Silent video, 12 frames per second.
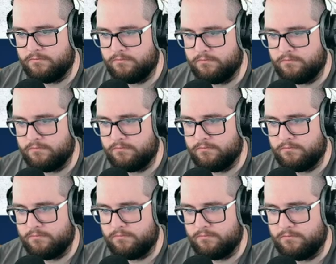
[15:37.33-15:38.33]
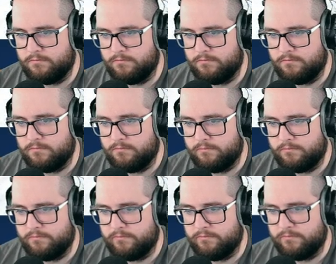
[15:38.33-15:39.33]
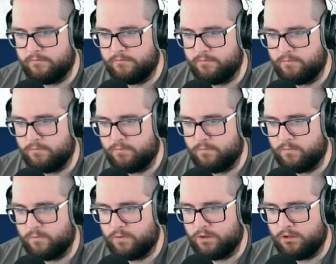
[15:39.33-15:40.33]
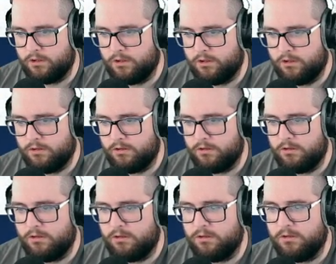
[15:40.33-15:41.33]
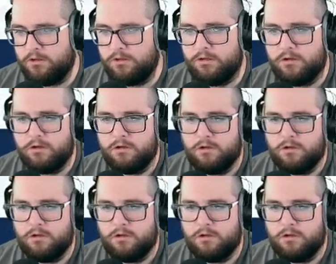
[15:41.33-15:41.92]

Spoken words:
(no one is talking)